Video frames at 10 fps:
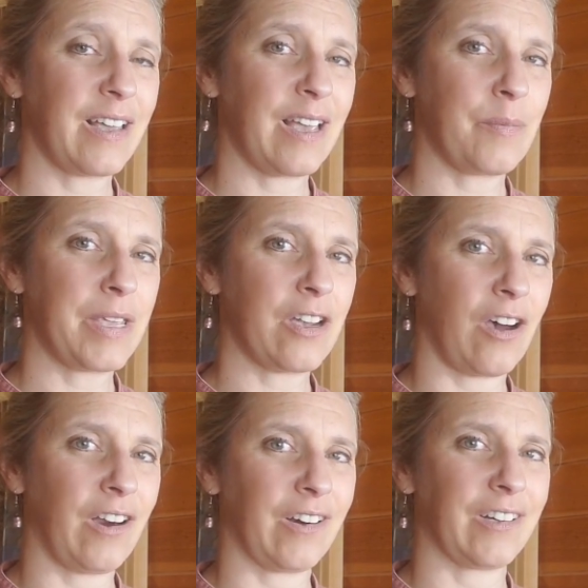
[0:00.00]
M E
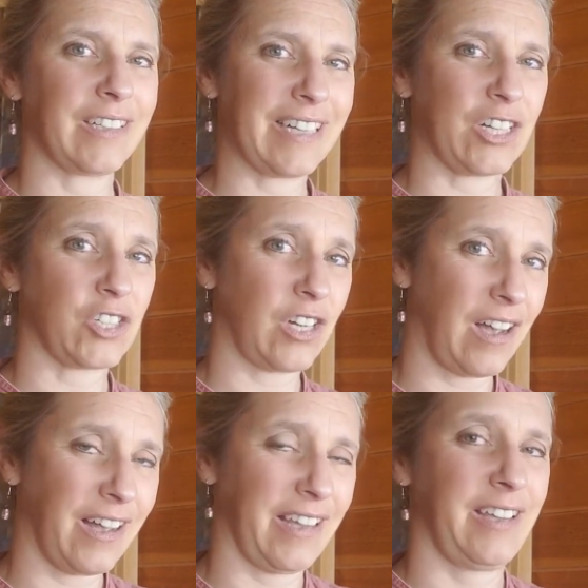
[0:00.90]
R dash
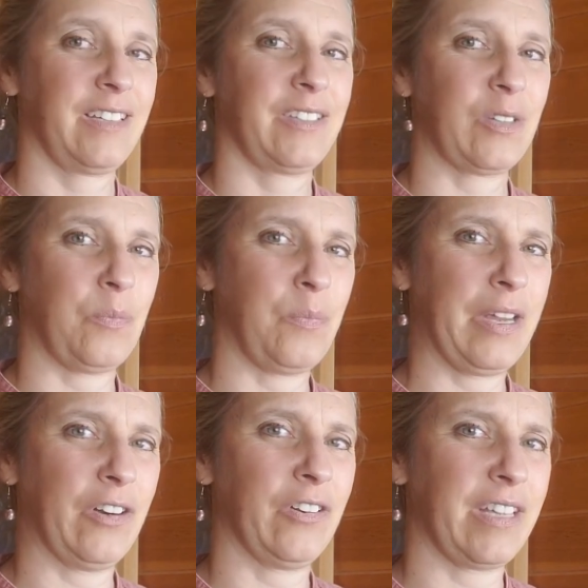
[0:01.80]
I, so
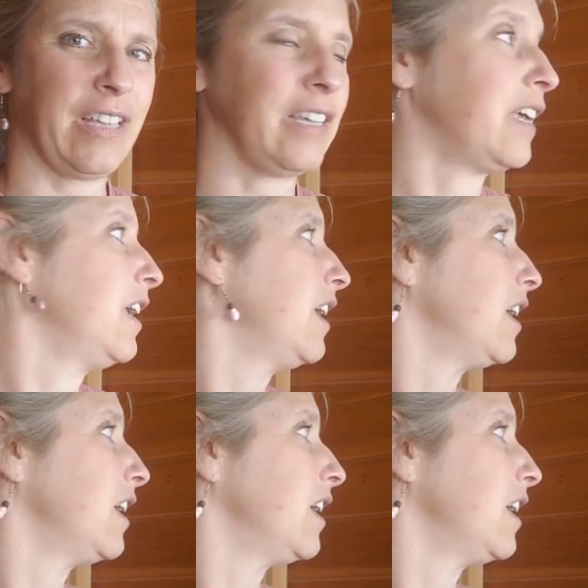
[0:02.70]
Mary,